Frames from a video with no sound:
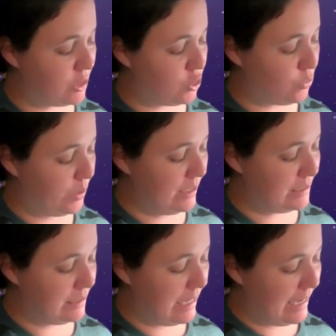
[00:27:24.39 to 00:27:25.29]

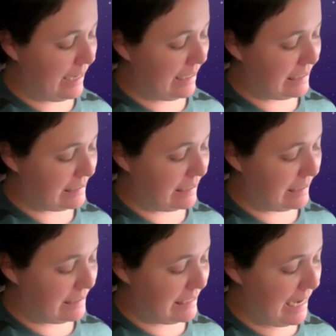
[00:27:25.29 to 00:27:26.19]
2x is
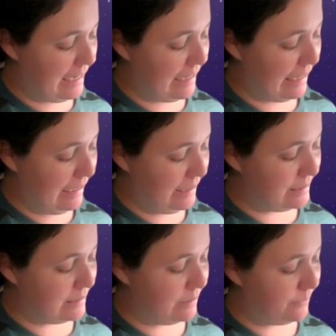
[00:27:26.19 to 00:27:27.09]
10x,